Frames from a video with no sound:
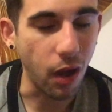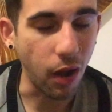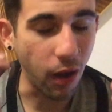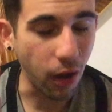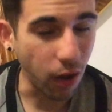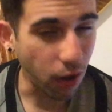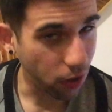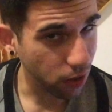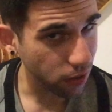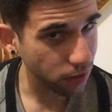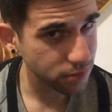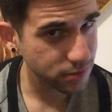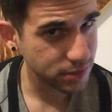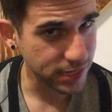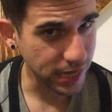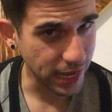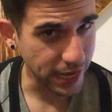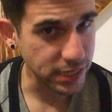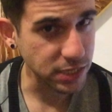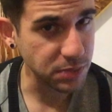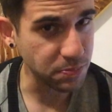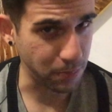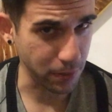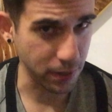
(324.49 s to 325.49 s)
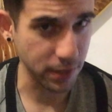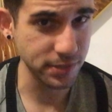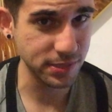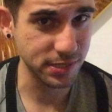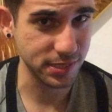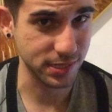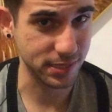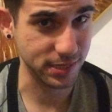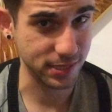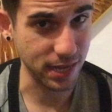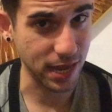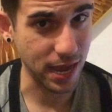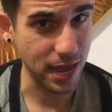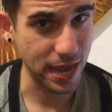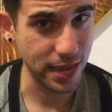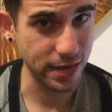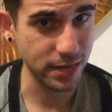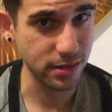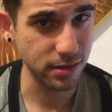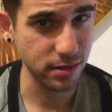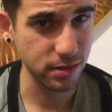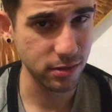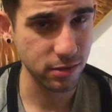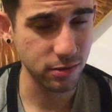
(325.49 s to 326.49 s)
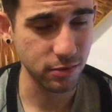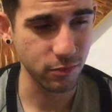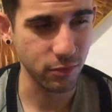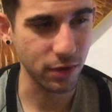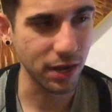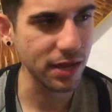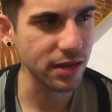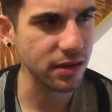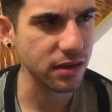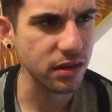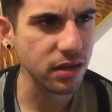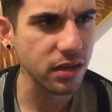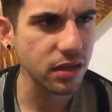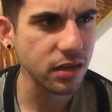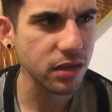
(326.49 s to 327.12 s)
All taste buds aside, what?